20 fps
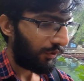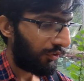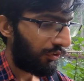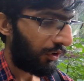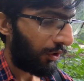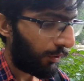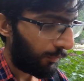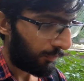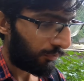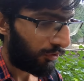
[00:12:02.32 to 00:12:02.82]
was
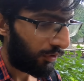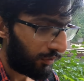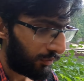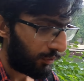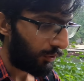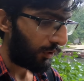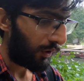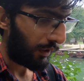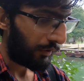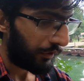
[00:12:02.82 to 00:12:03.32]
an option
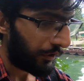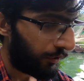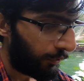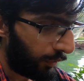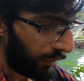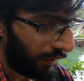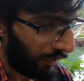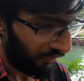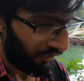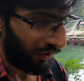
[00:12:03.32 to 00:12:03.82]
to continue
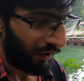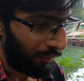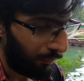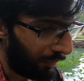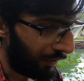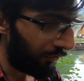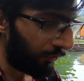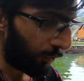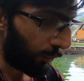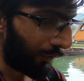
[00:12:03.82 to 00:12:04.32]
in the same
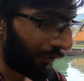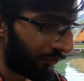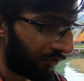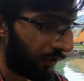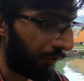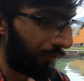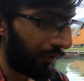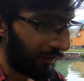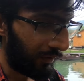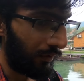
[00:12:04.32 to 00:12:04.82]
bus to
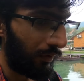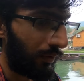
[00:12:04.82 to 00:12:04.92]
ST1.